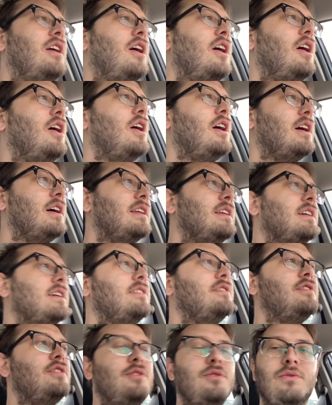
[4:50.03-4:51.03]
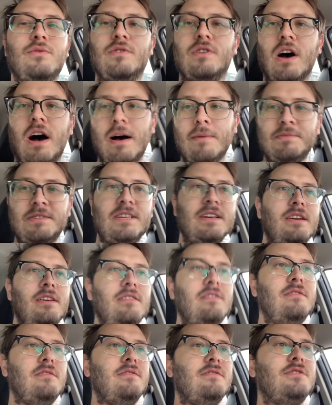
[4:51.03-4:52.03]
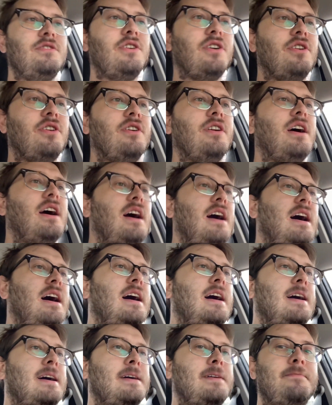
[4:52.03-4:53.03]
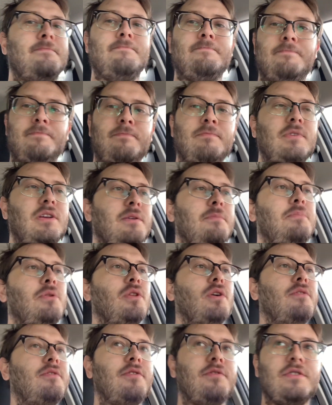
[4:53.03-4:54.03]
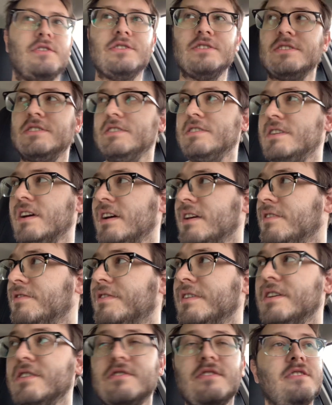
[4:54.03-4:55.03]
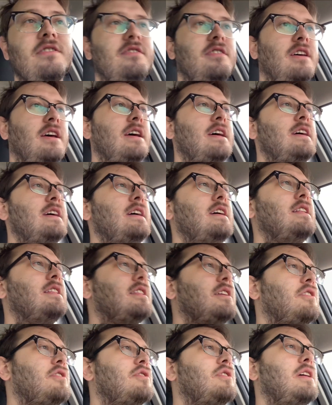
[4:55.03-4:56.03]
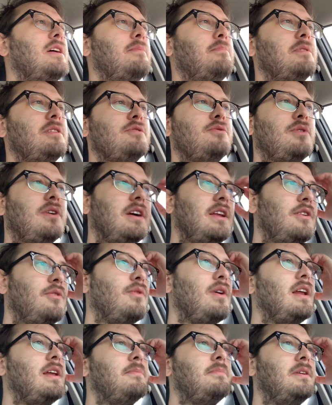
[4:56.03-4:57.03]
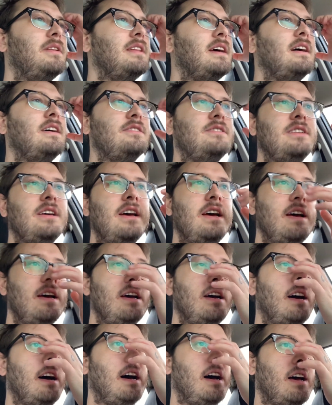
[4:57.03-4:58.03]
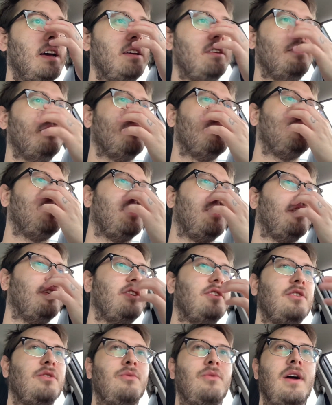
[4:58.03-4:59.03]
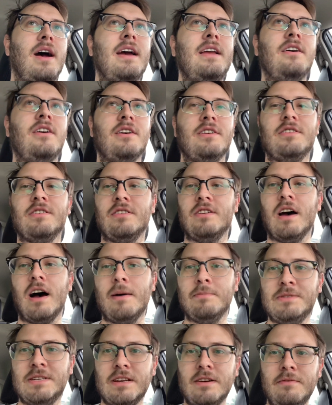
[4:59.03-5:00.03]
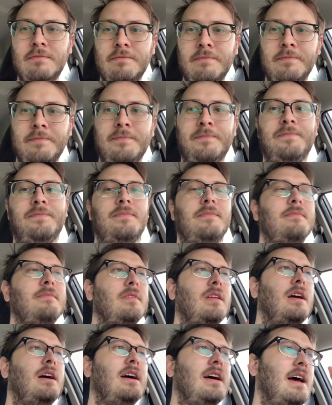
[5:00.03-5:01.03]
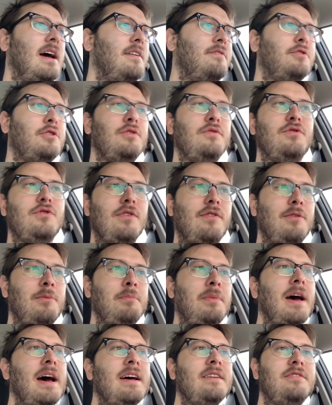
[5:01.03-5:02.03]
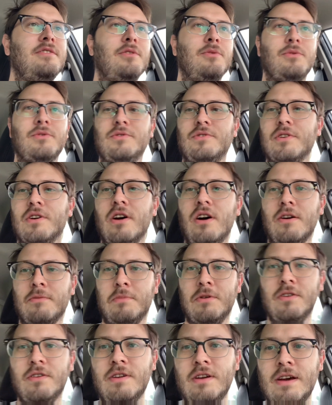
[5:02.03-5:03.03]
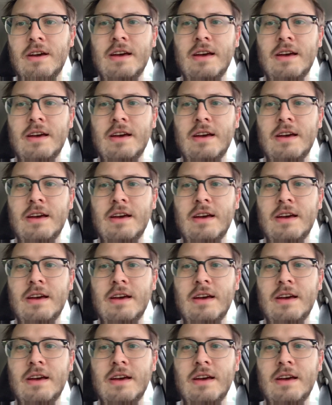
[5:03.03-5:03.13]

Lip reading: on to Dobson, I'm gonna pull over for just a second to finish this little clip because we're getting right up on the house. You'll turn right onto Dobson, after you've driven past the Rooster Cogburn,